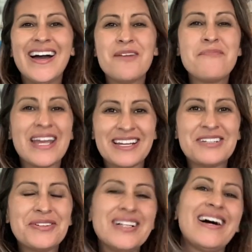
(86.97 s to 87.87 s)
a
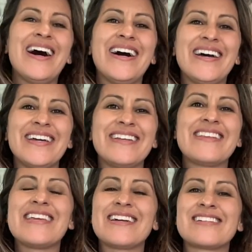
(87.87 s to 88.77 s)
manual
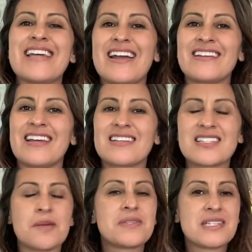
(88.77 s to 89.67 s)
on the exact next
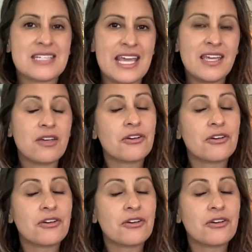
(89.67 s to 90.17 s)
steps to take,